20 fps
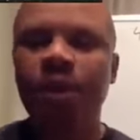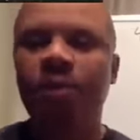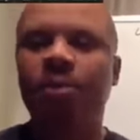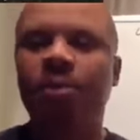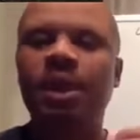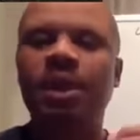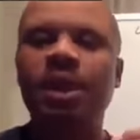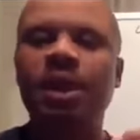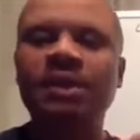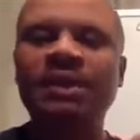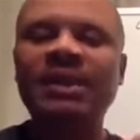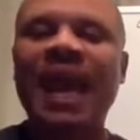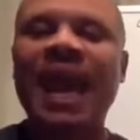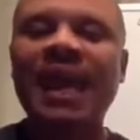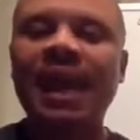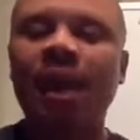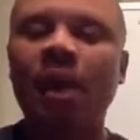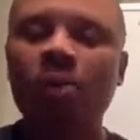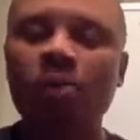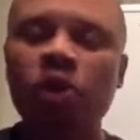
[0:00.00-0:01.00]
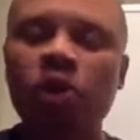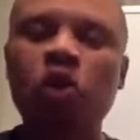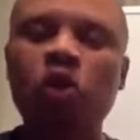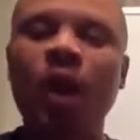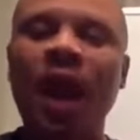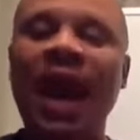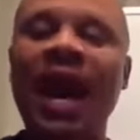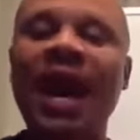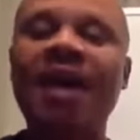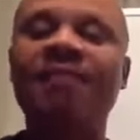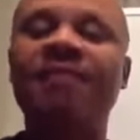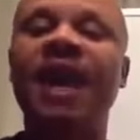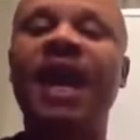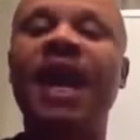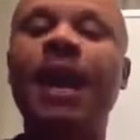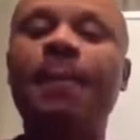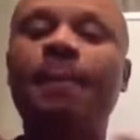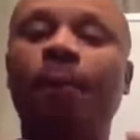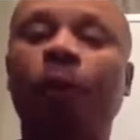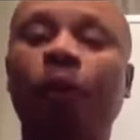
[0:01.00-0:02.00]
Because that helps you have
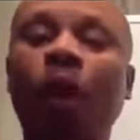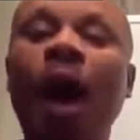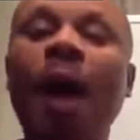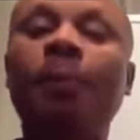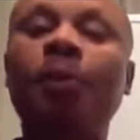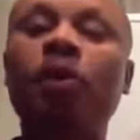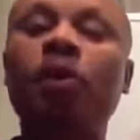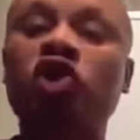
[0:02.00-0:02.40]
a proper